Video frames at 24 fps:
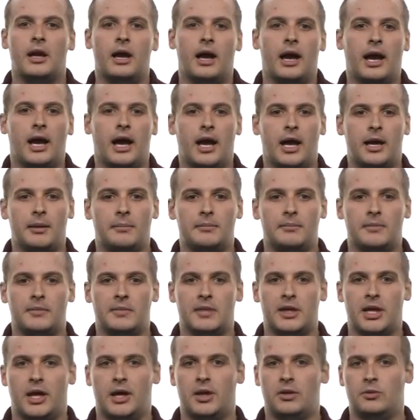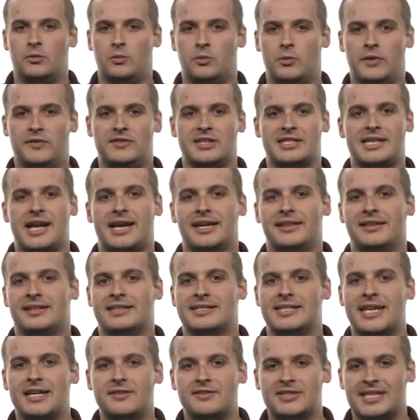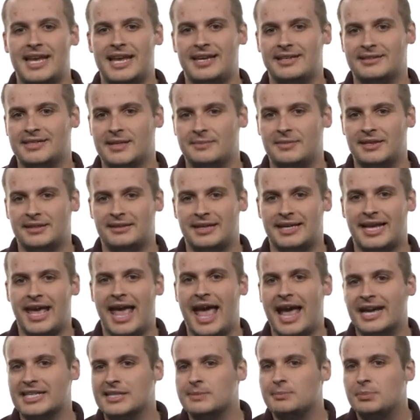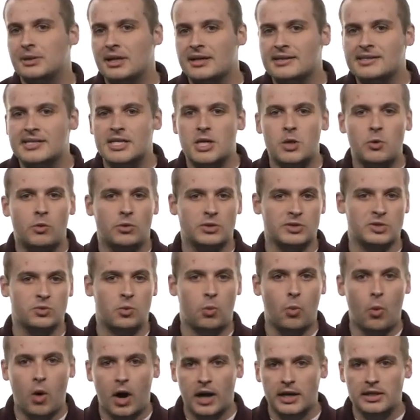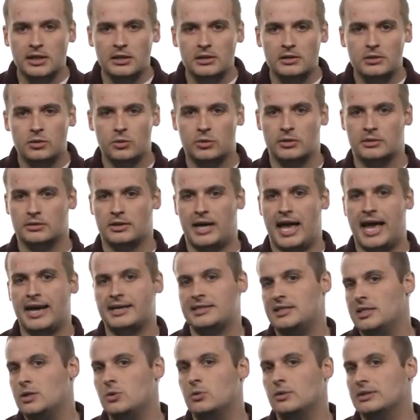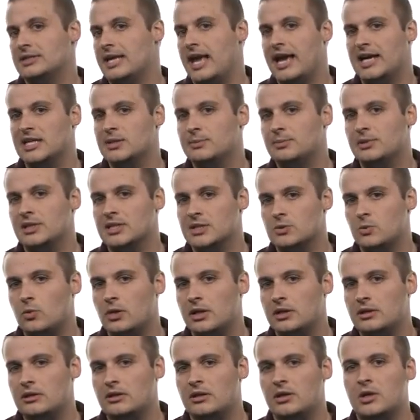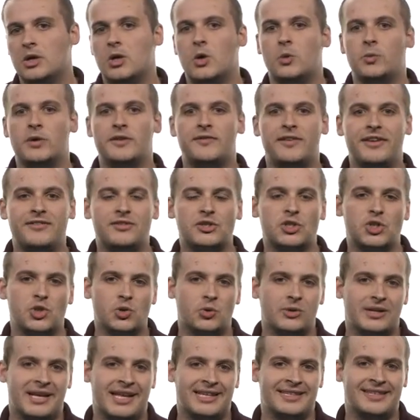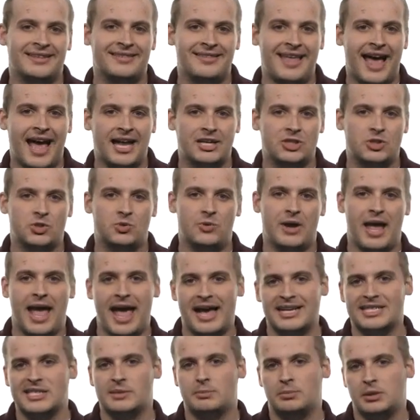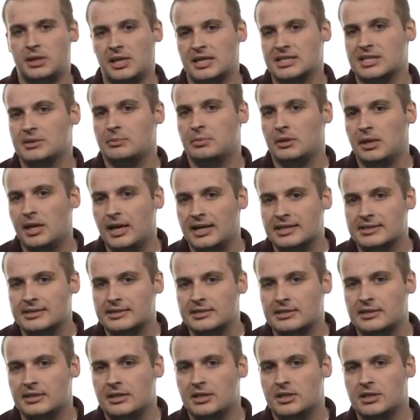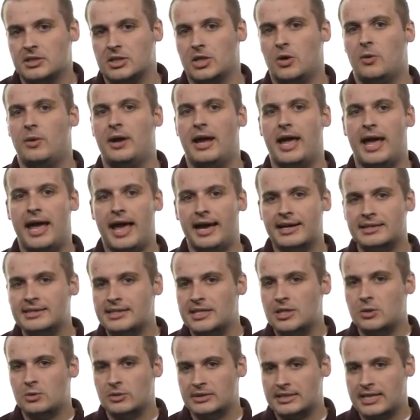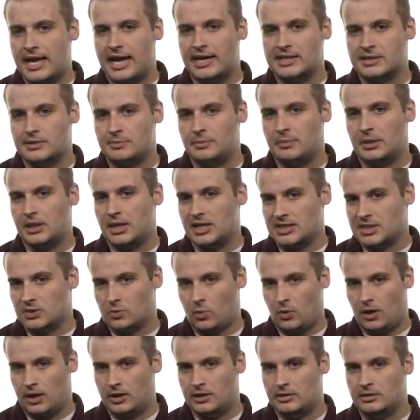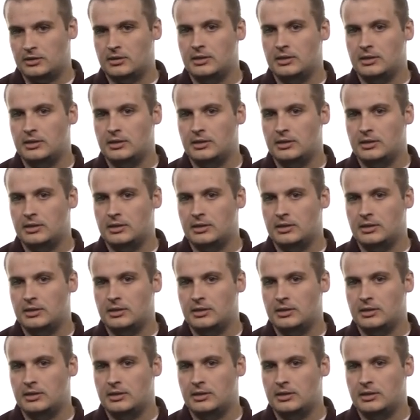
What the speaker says: that we've decided that instead of saying something like x plus equals 1 or x equals x plus 1, we've even shorthanded that to x plus plus. So x equals x plus 1,